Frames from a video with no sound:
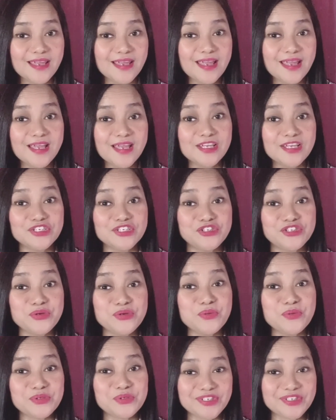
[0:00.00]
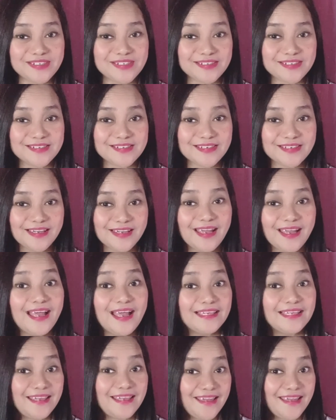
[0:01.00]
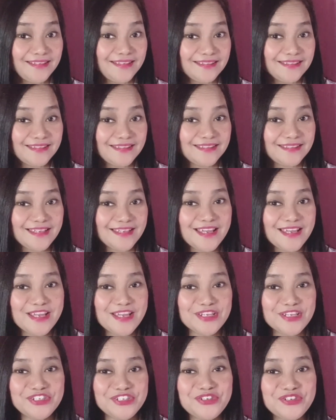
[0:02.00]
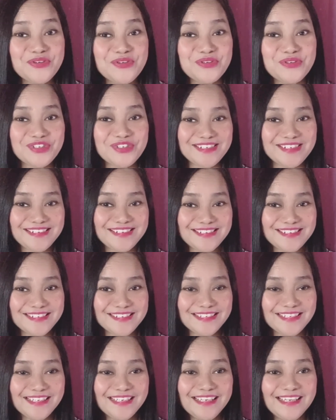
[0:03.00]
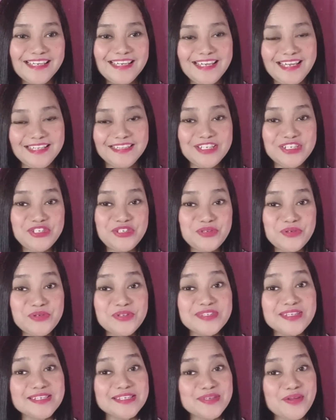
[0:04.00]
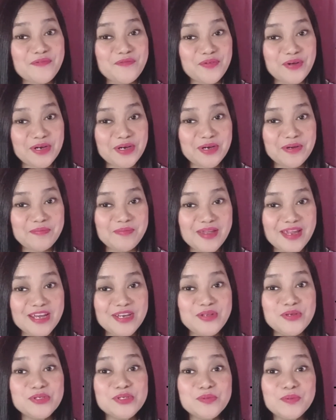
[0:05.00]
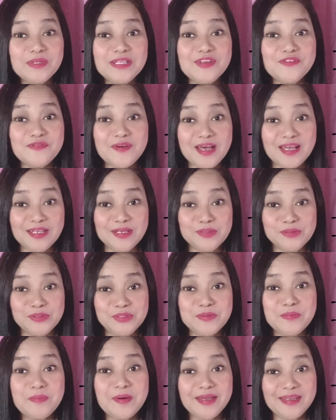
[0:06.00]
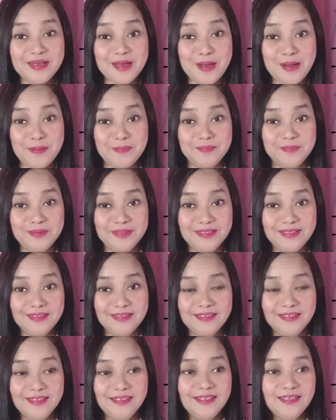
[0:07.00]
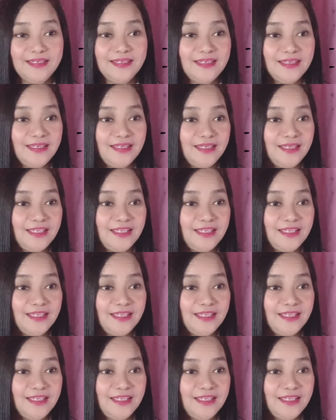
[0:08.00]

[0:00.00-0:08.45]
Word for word: zhoosh. Again, zhoosh. It is used as a verb and usually followed by up. It